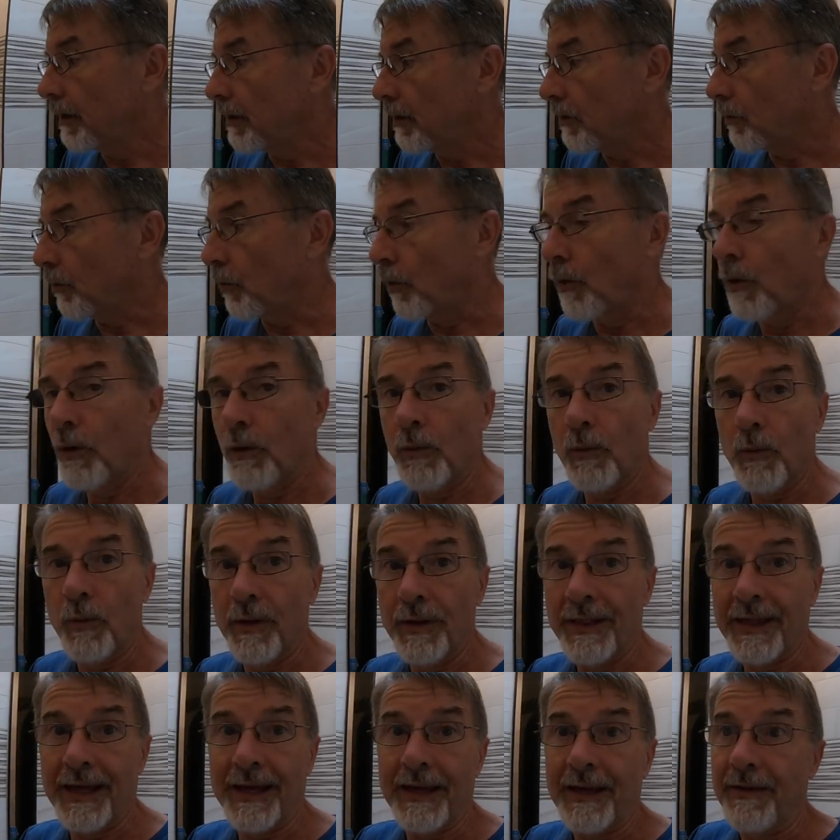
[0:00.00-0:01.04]
or
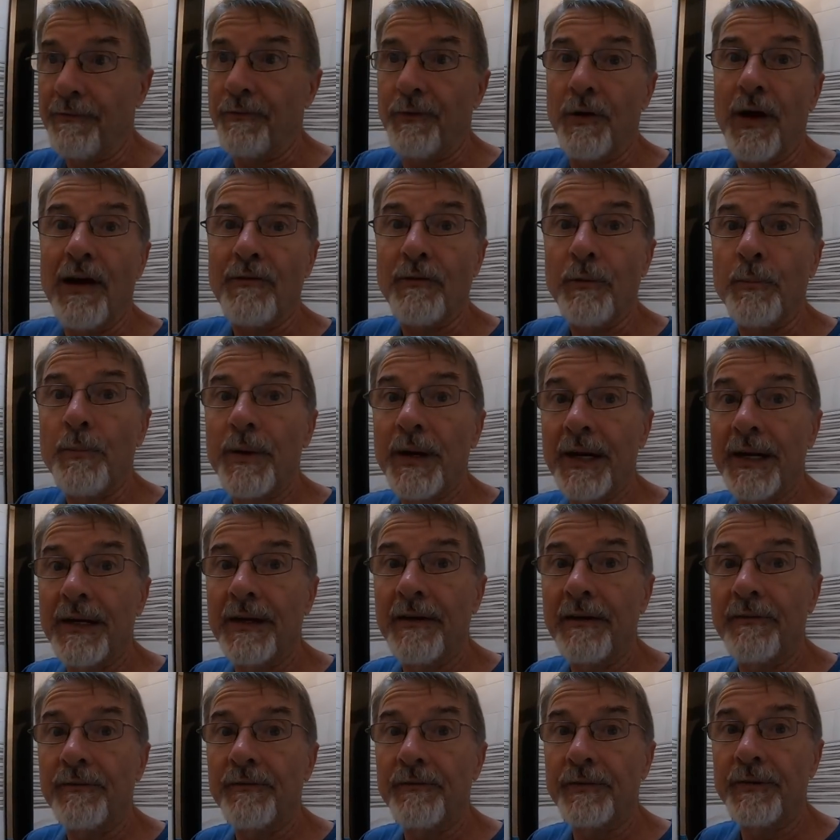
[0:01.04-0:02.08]
with a, if you have a big
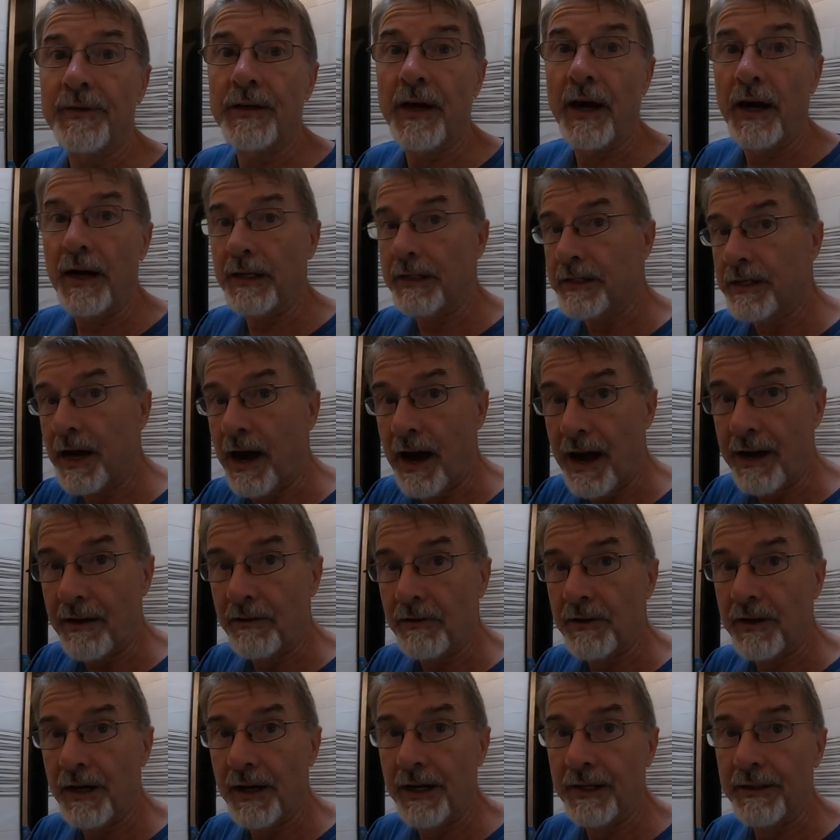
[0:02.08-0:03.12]
enough uh, tile
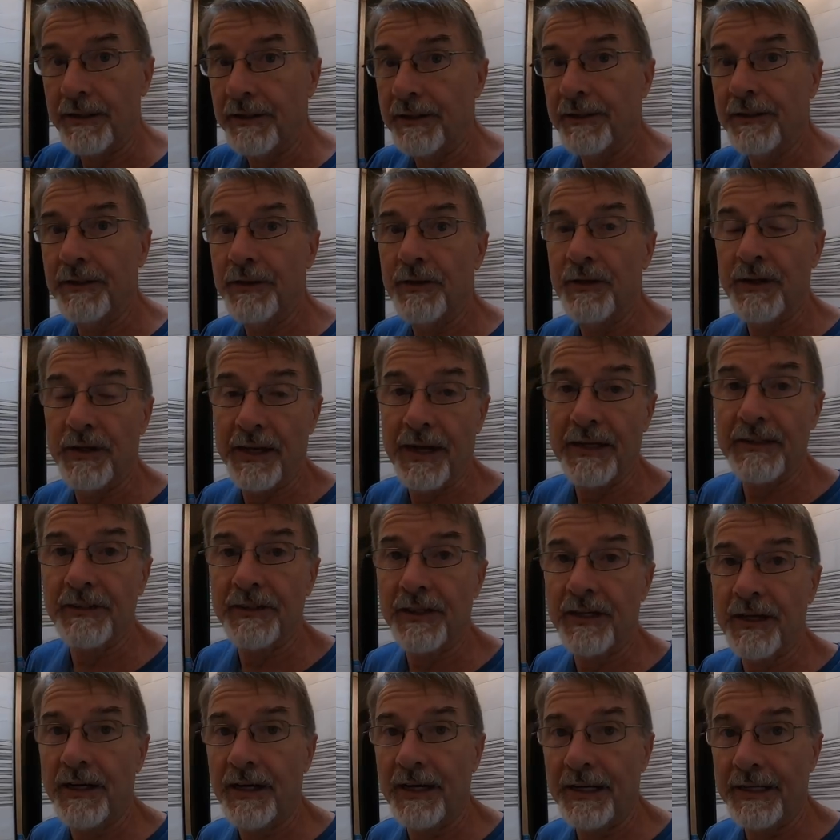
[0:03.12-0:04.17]
cutter, you can actually
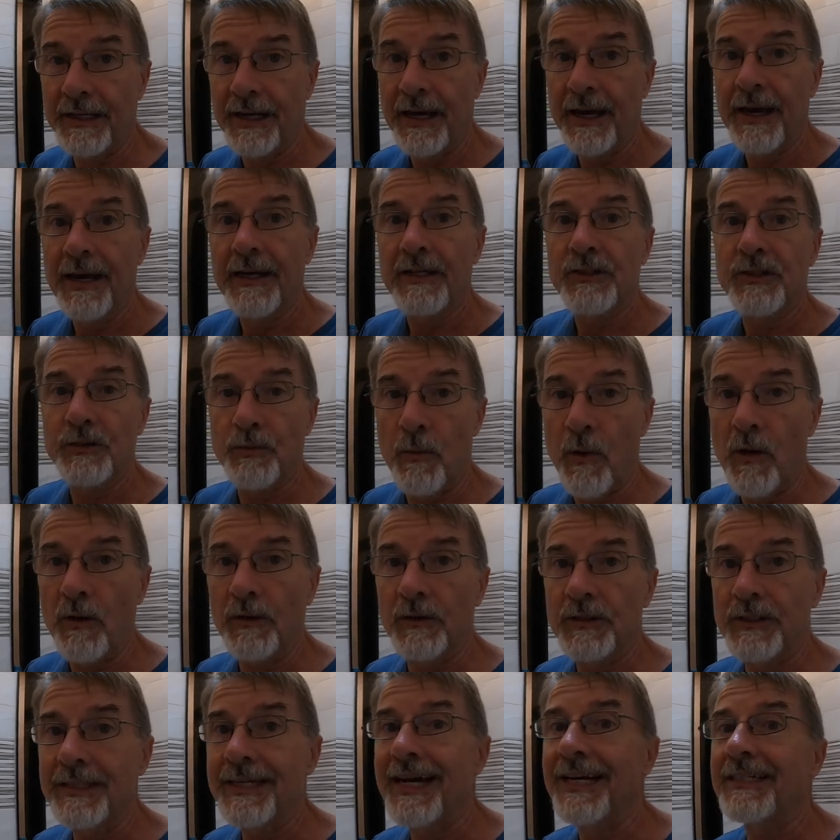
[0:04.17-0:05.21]
cut smaller
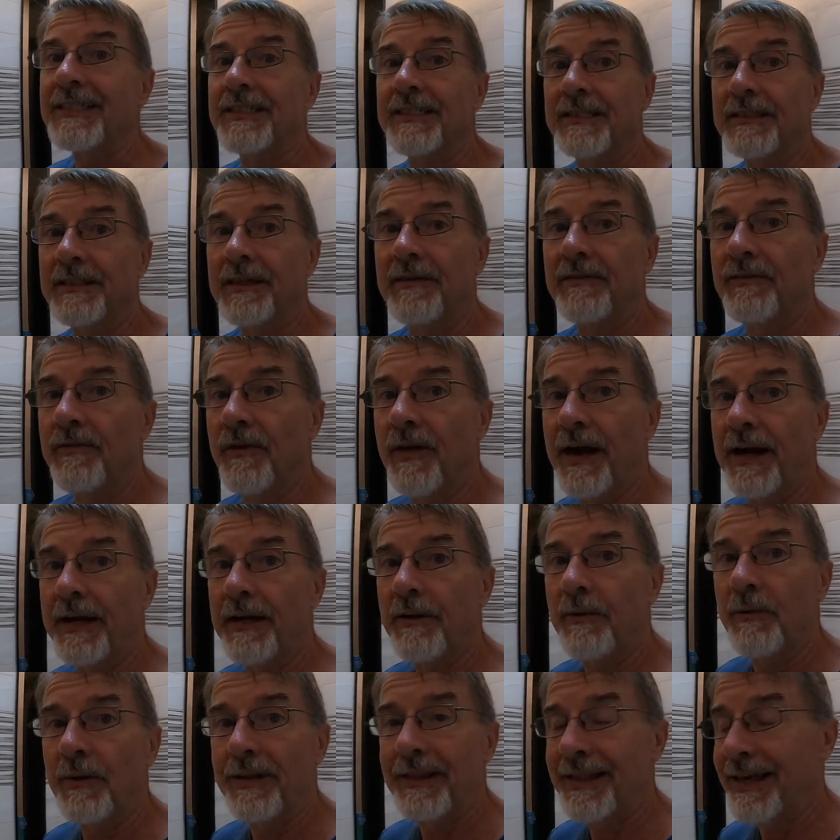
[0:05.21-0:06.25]
sections of
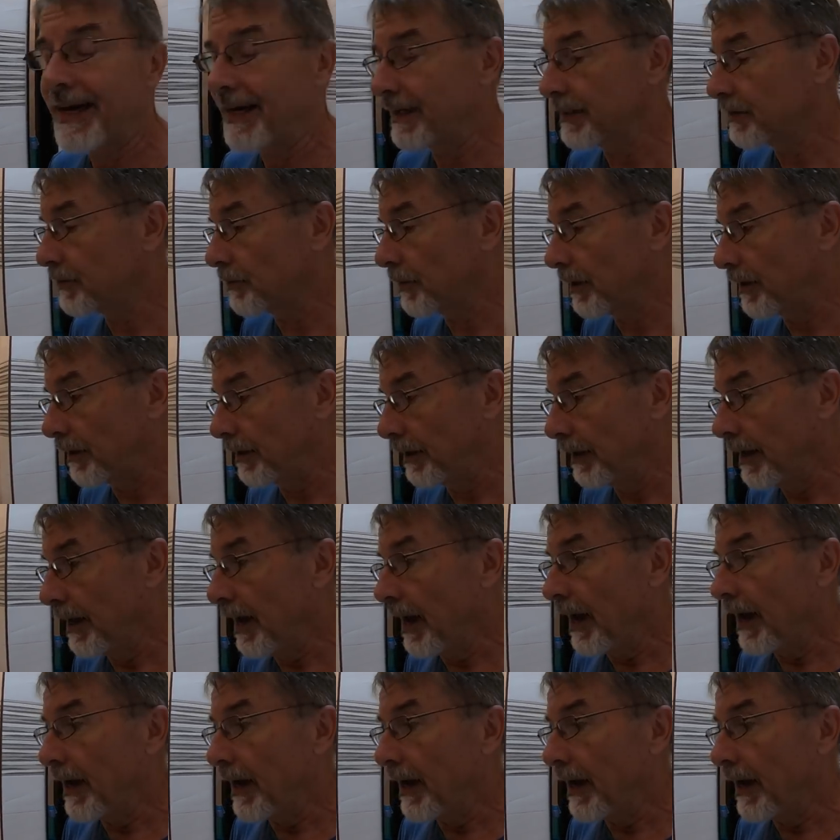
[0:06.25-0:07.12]
granite with that as well.